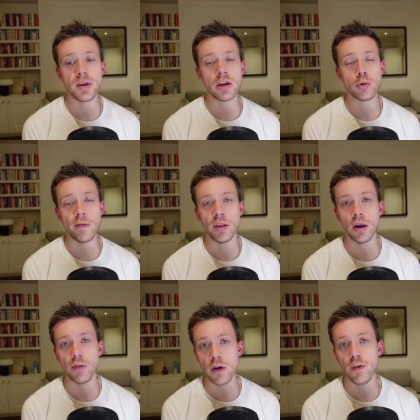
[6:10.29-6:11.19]
the equivalent
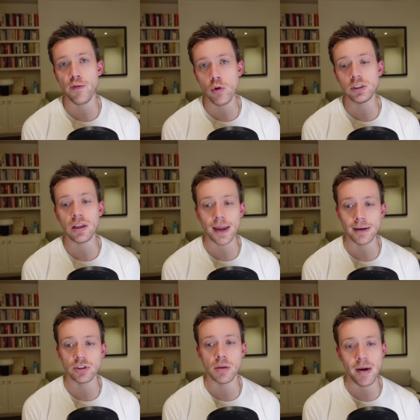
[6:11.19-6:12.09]
of over
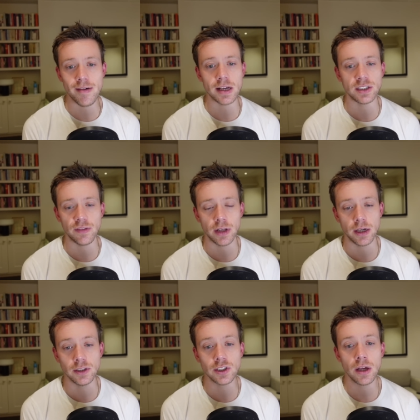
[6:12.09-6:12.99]
40,000 American civilians,